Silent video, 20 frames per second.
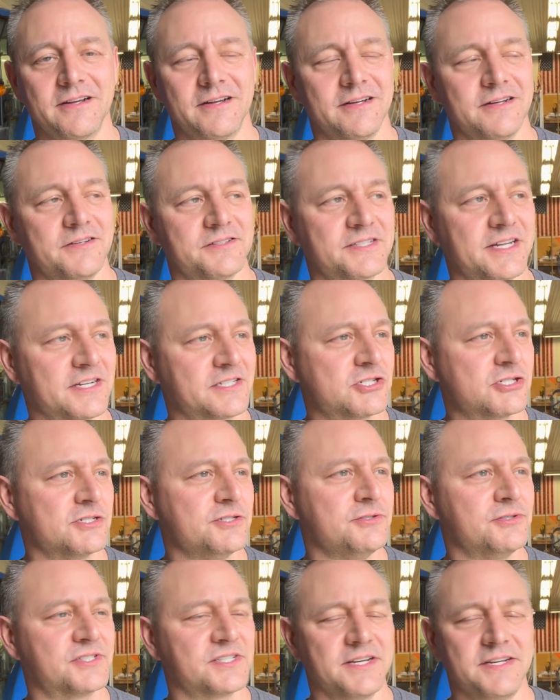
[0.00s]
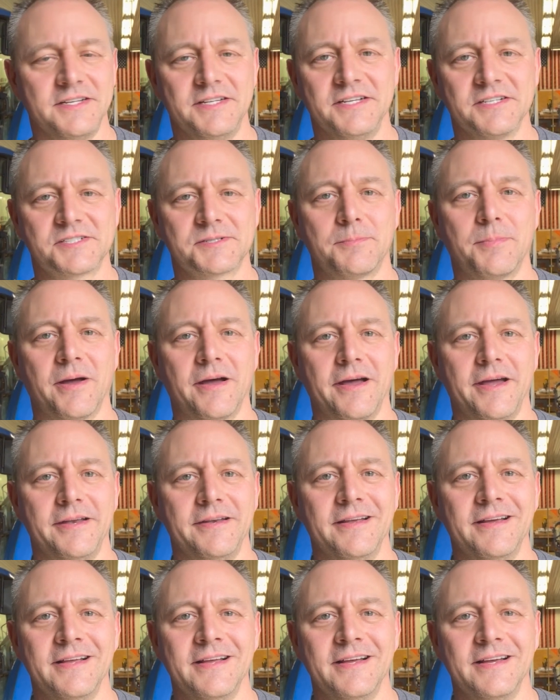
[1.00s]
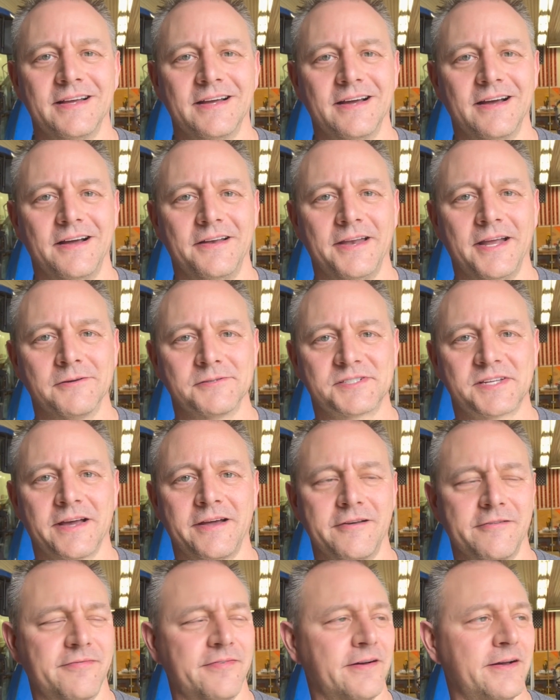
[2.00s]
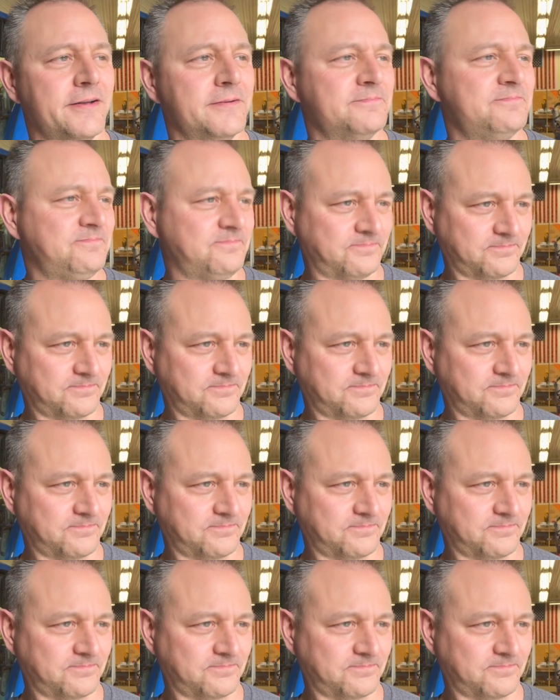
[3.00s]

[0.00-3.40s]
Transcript: I was actually using a disc bind and that was kind of fun.